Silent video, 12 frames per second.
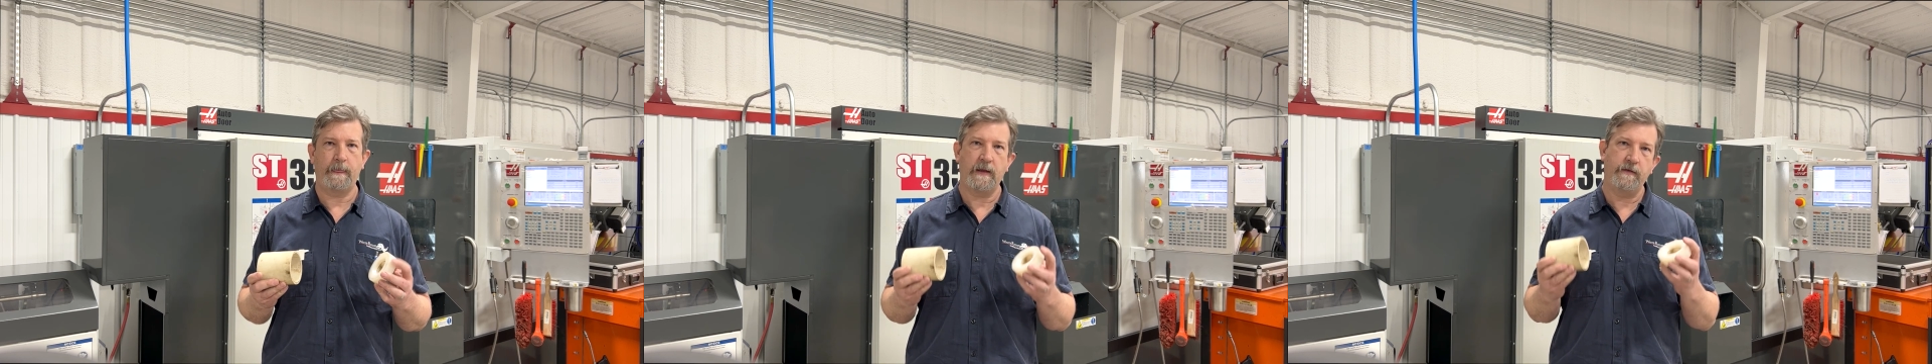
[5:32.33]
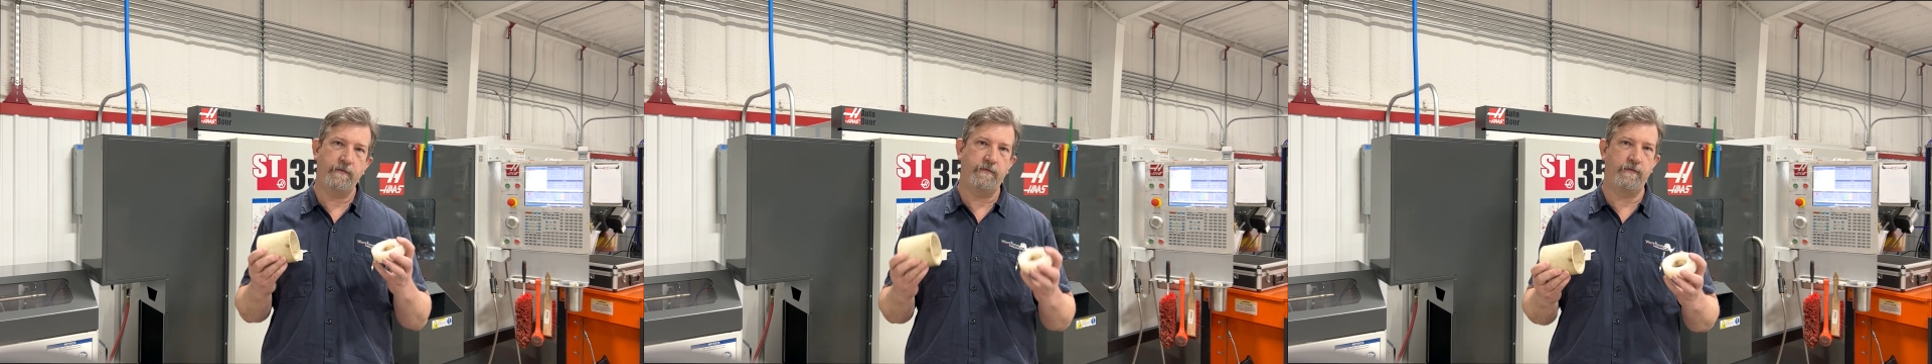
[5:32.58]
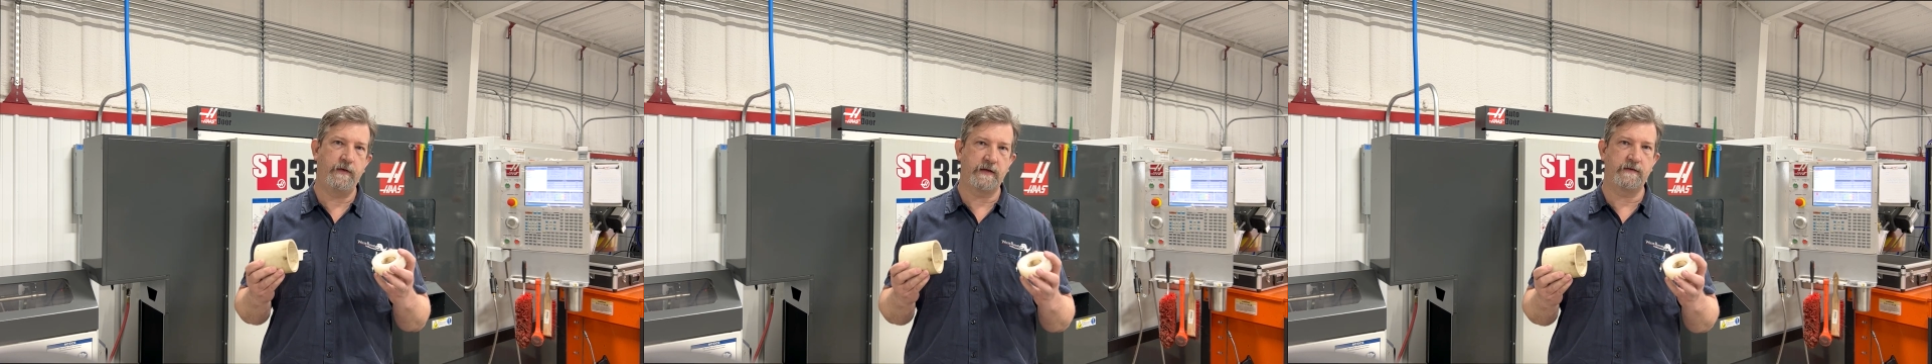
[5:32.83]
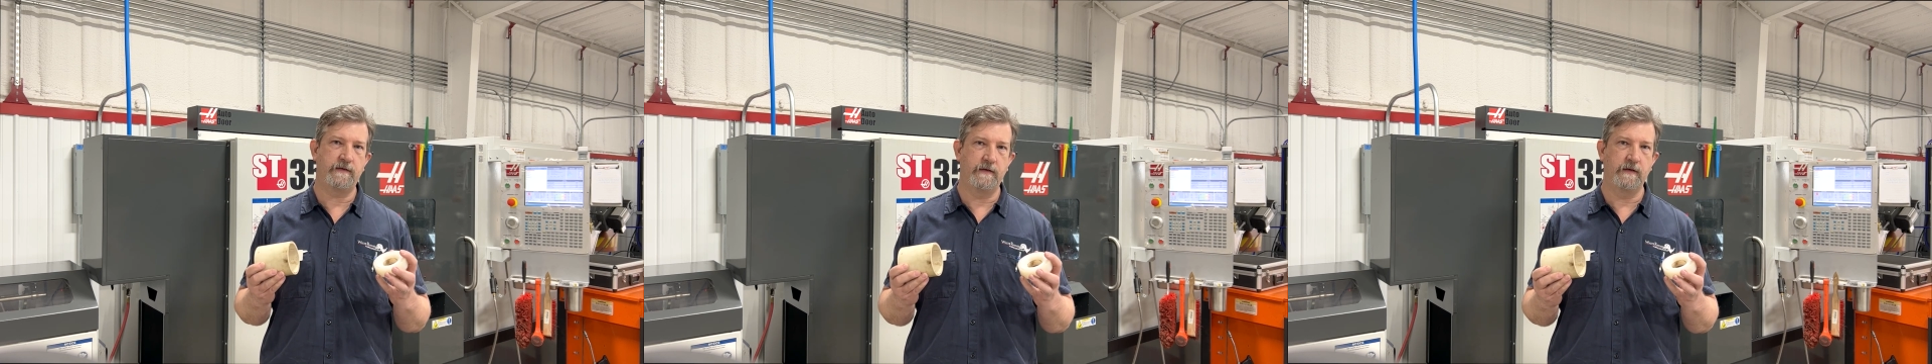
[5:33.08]
fix
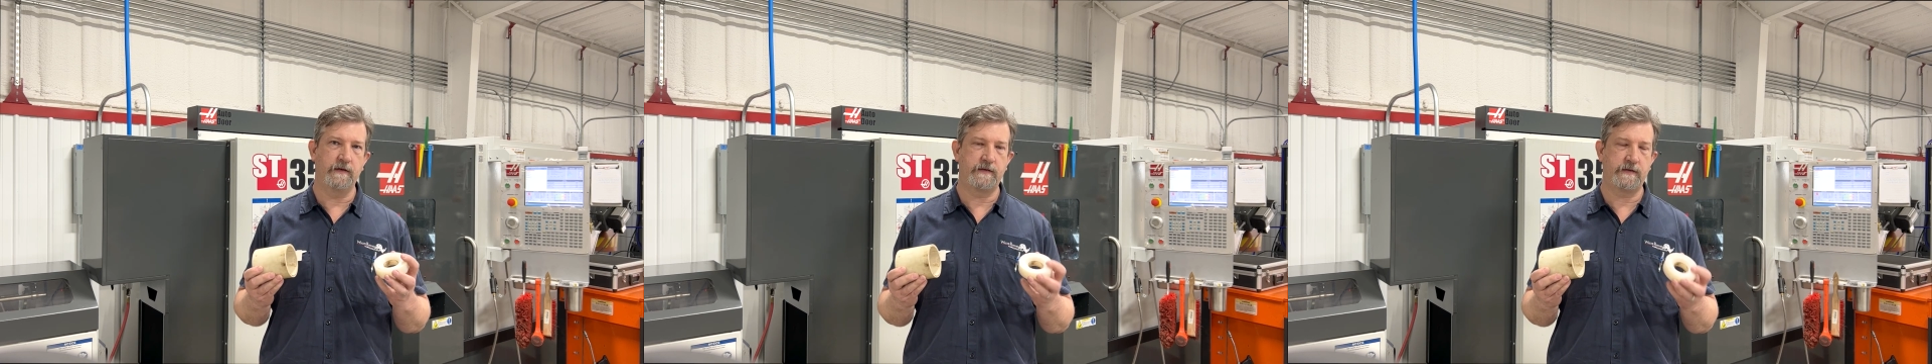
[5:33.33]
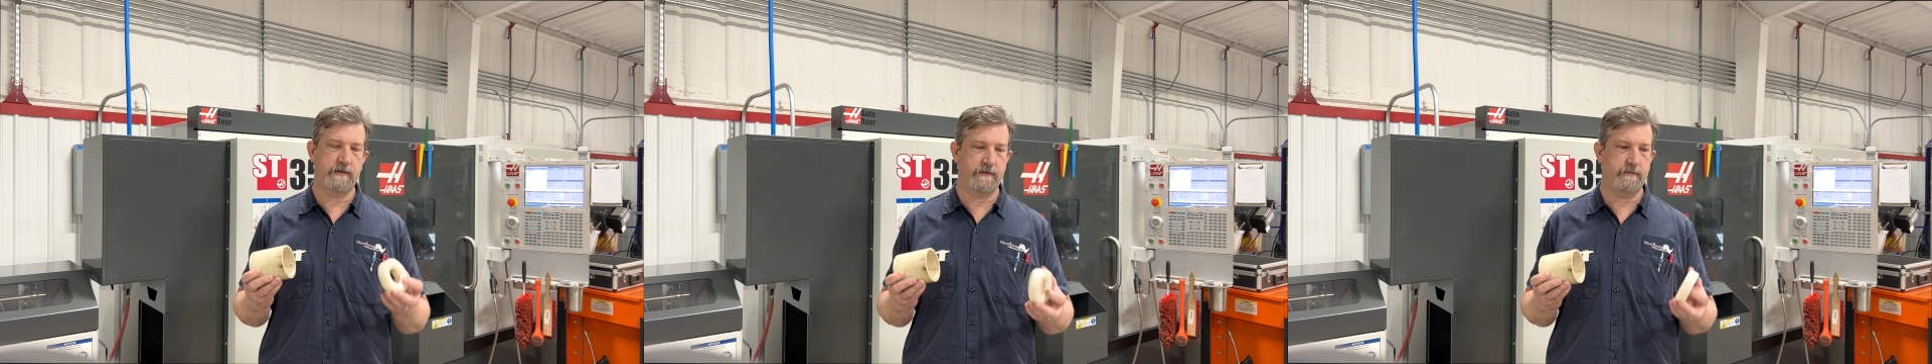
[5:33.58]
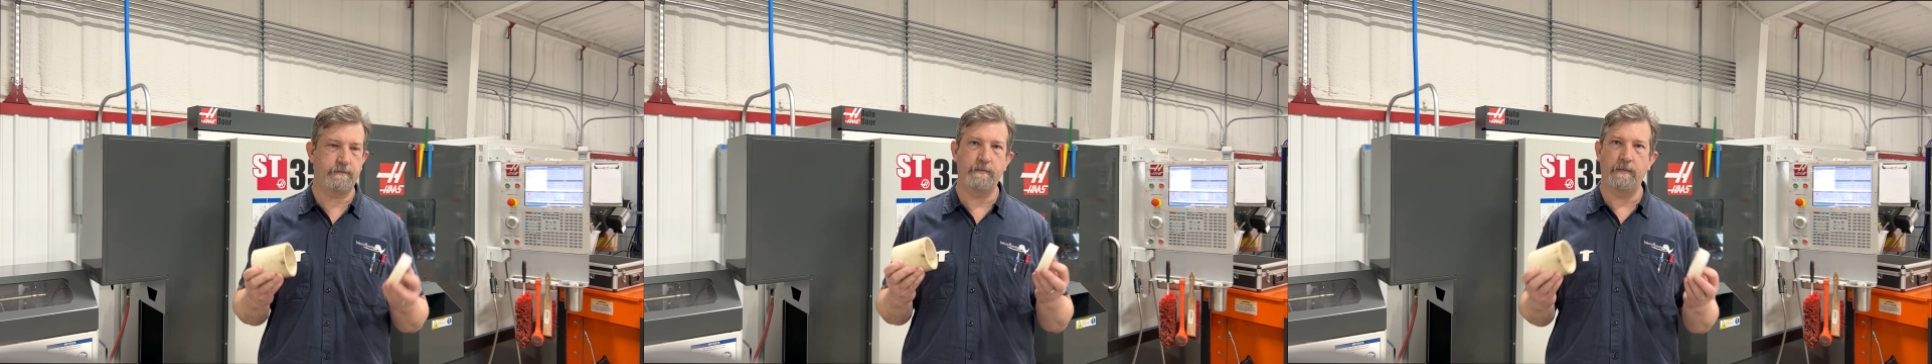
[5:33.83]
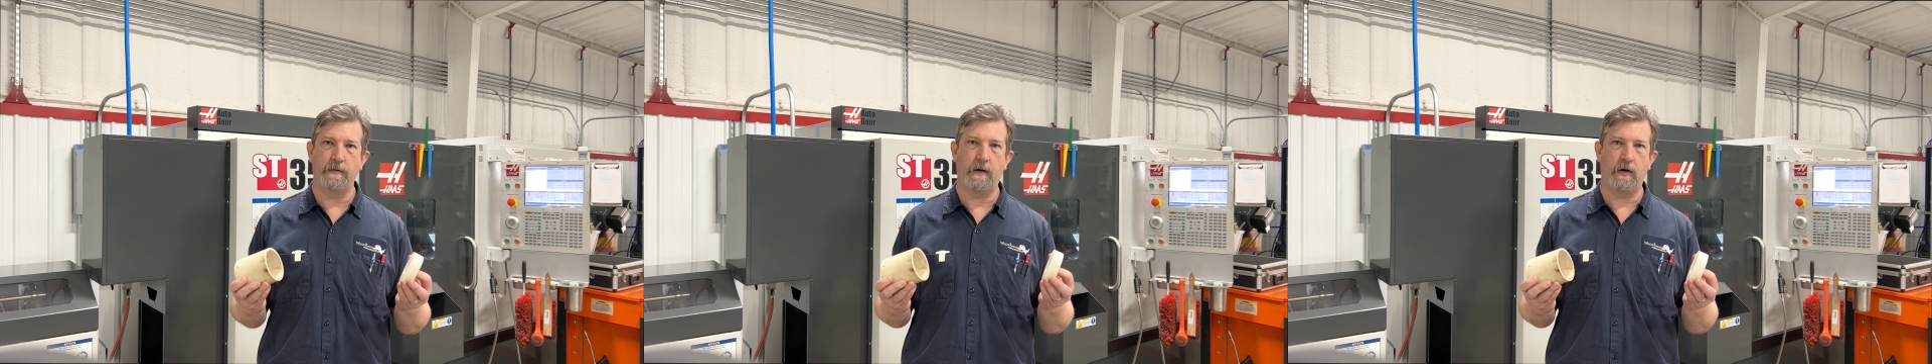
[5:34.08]
this
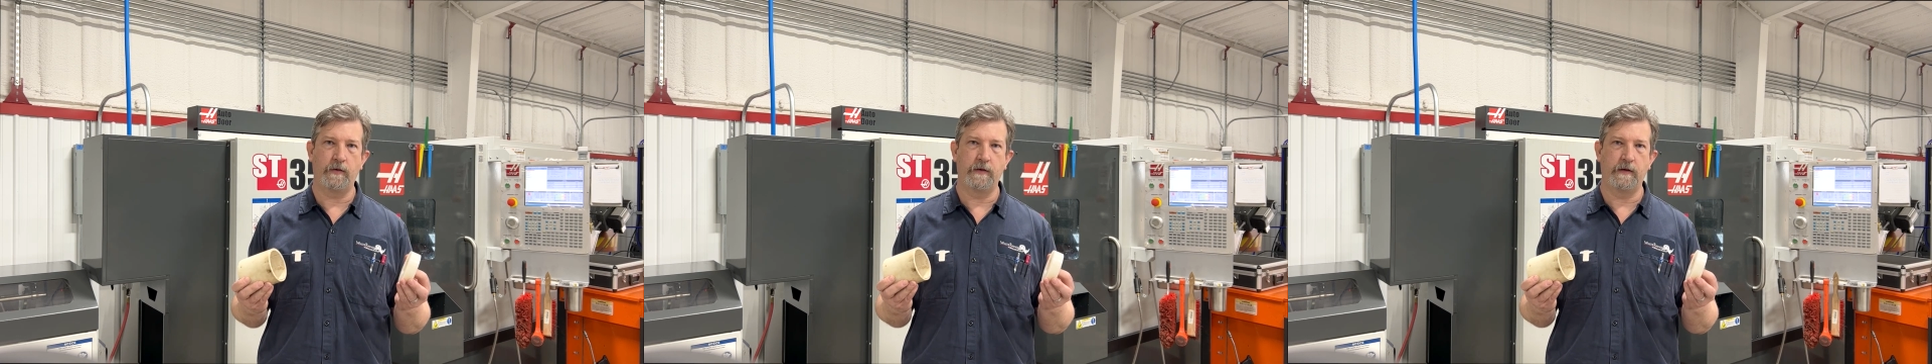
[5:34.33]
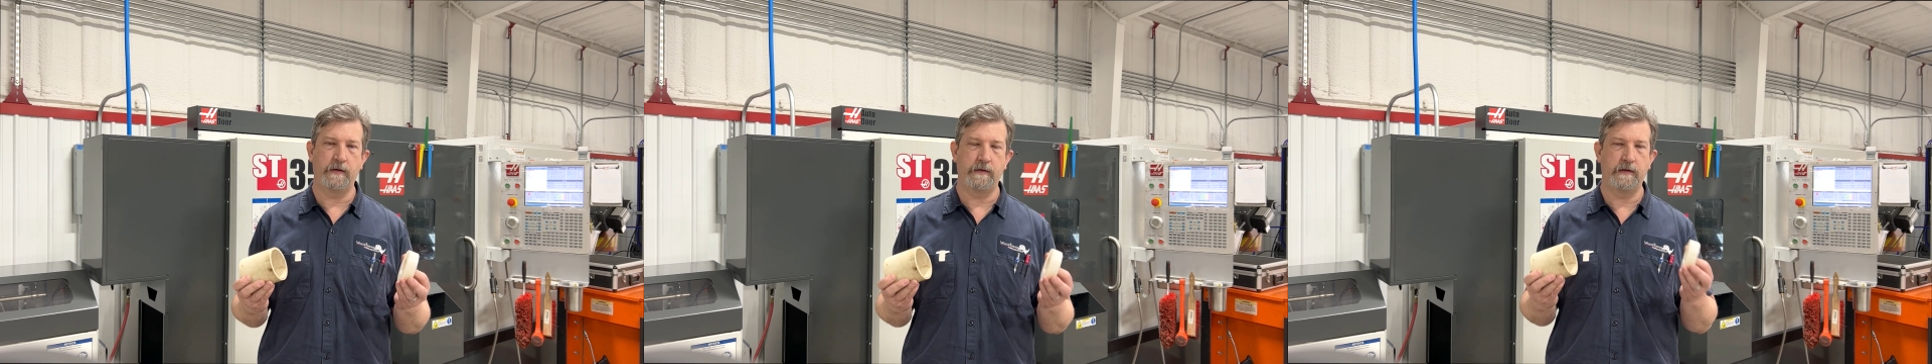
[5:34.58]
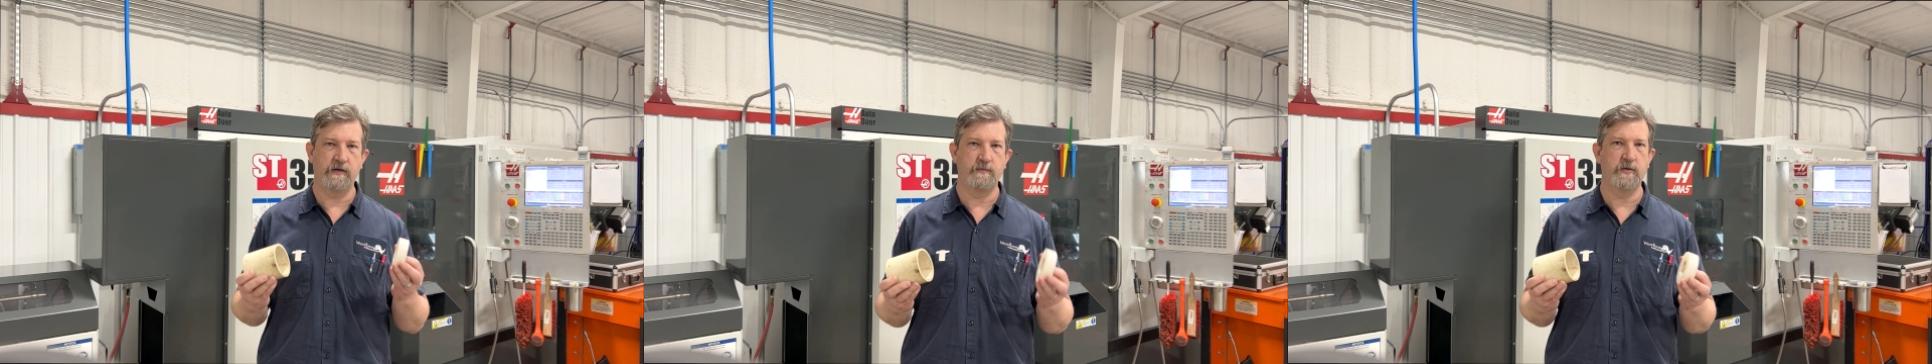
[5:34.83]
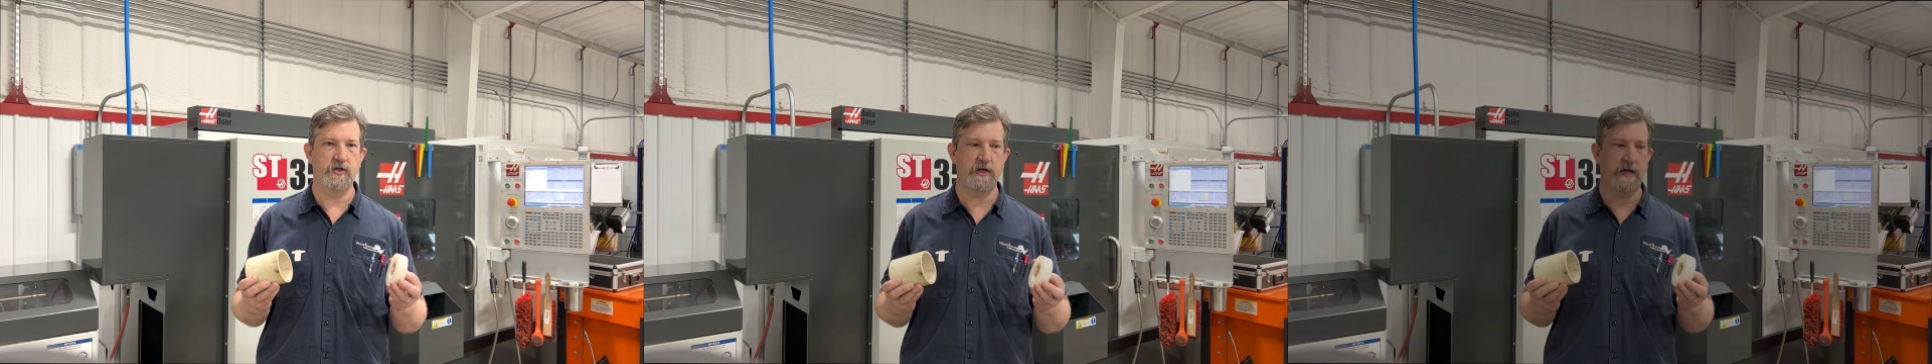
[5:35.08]
on the, this machine.